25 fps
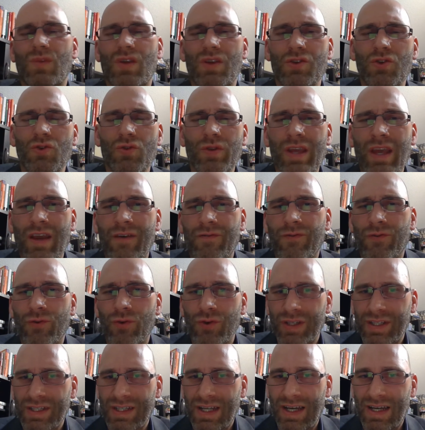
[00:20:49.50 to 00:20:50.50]
You only have
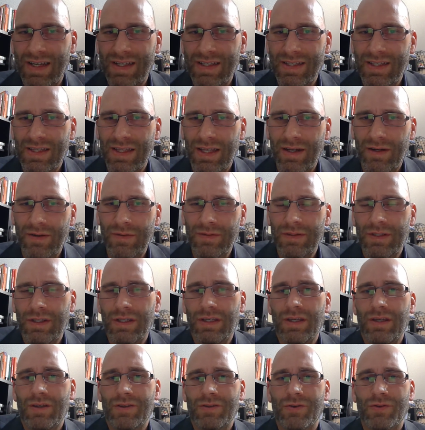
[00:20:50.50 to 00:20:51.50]
4 stocks in there,
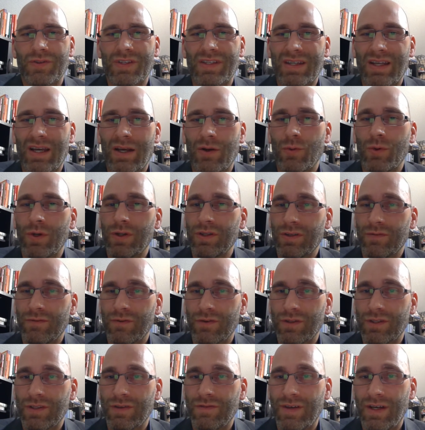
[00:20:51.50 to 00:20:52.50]
so it's not well
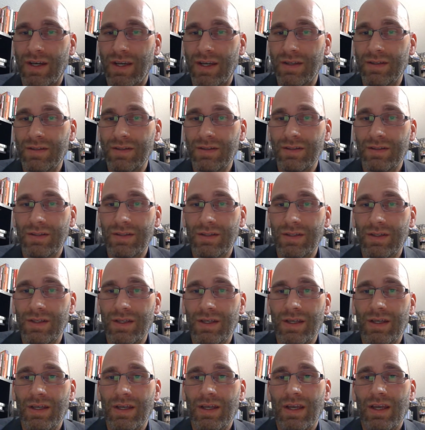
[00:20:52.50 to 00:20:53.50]
diversified.
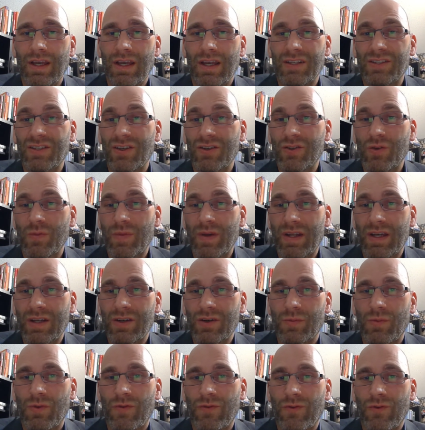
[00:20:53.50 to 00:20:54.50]
It's also been
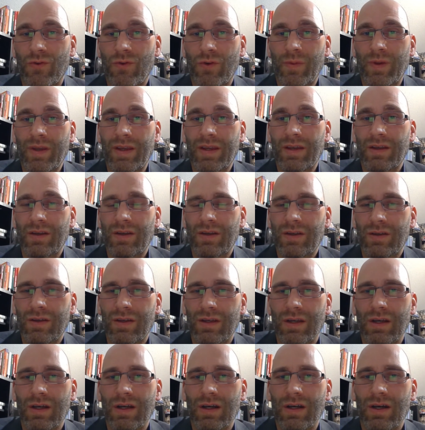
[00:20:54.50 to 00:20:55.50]
underperforming
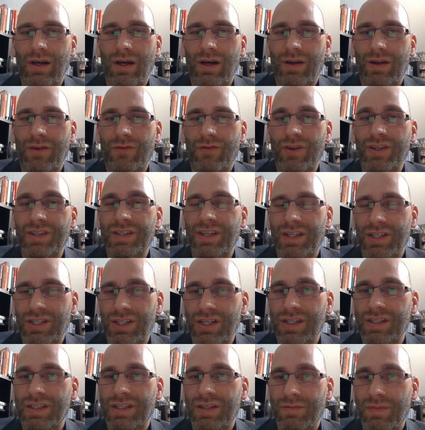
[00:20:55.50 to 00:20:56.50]
on a
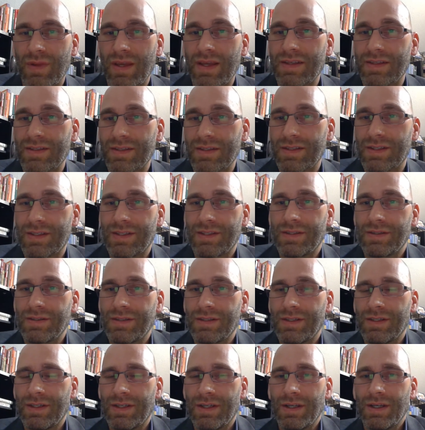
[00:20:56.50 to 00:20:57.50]
risk-adjusted basis.
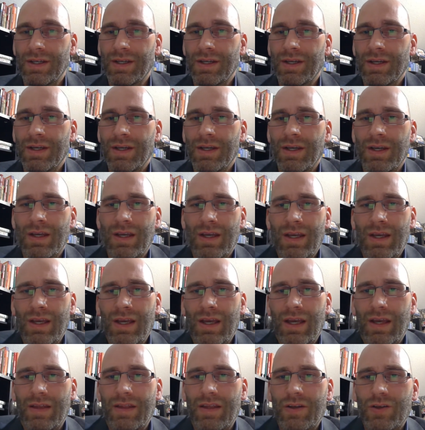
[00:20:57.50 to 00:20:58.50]

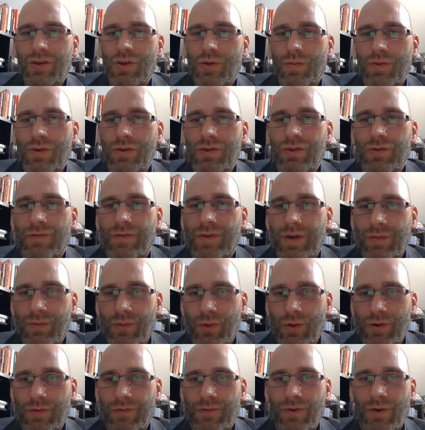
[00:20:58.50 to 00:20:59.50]
And then in your mutual fund
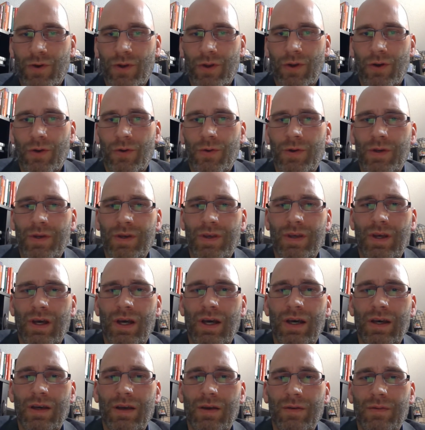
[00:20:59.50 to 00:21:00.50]
portfolio,
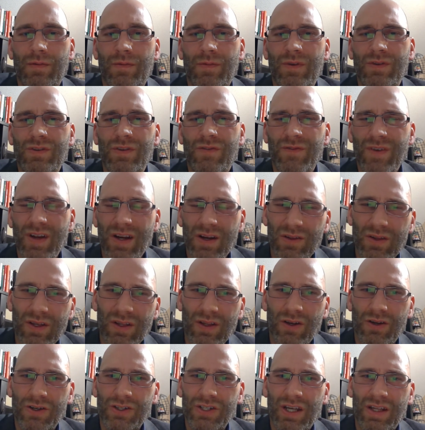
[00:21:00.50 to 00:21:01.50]
there's a fairly
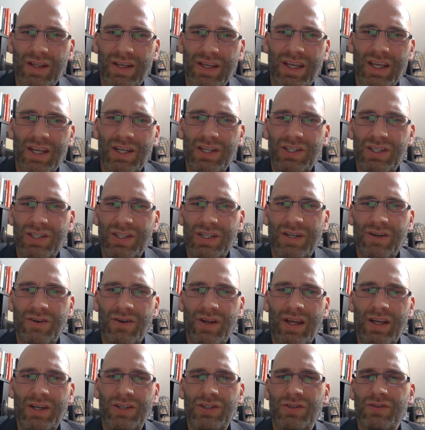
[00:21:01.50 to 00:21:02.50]
large allocation to
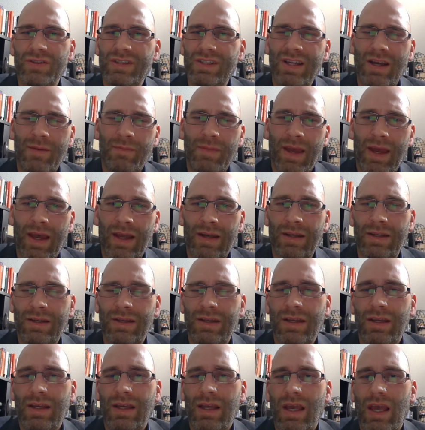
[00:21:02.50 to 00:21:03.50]
international. It's not bad.
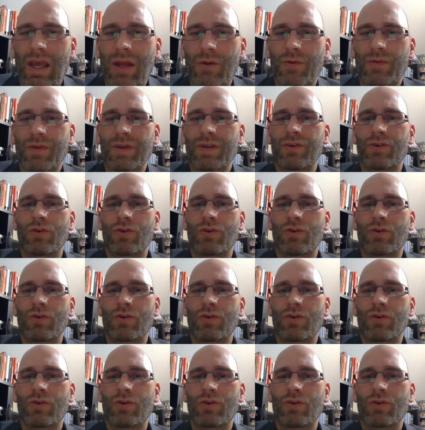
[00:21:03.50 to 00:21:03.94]
And within